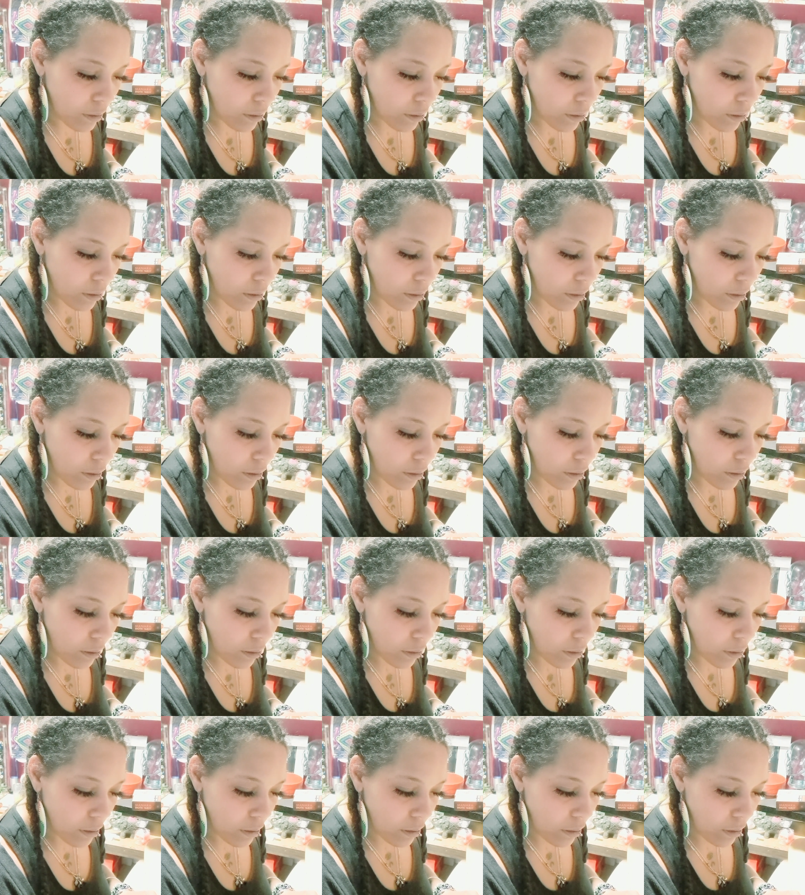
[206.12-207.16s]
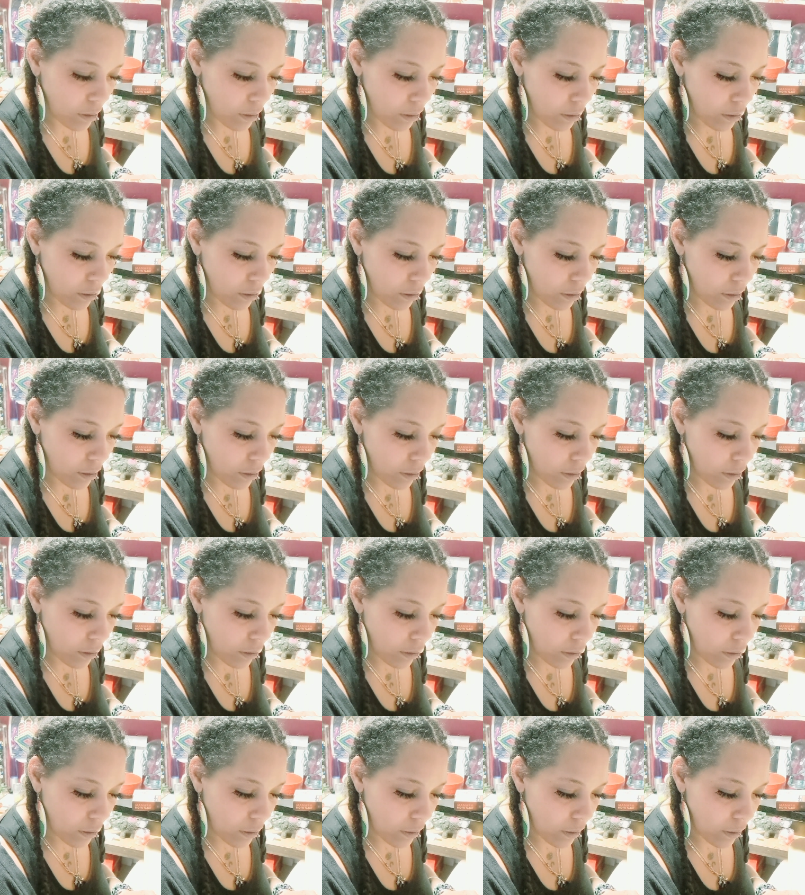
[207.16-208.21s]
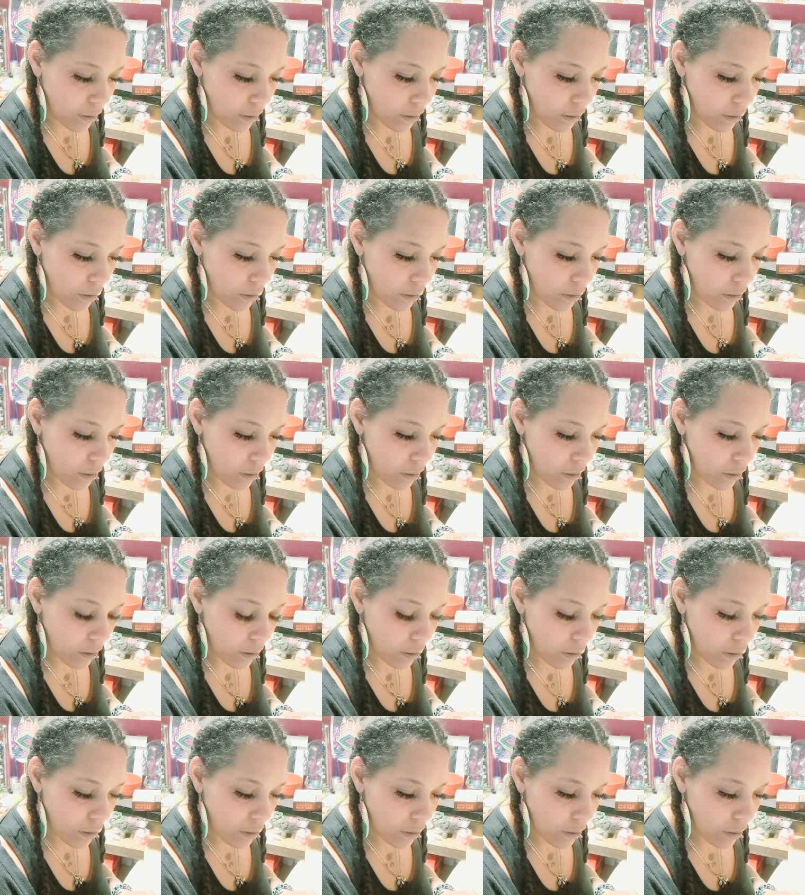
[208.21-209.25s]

Nothing is said.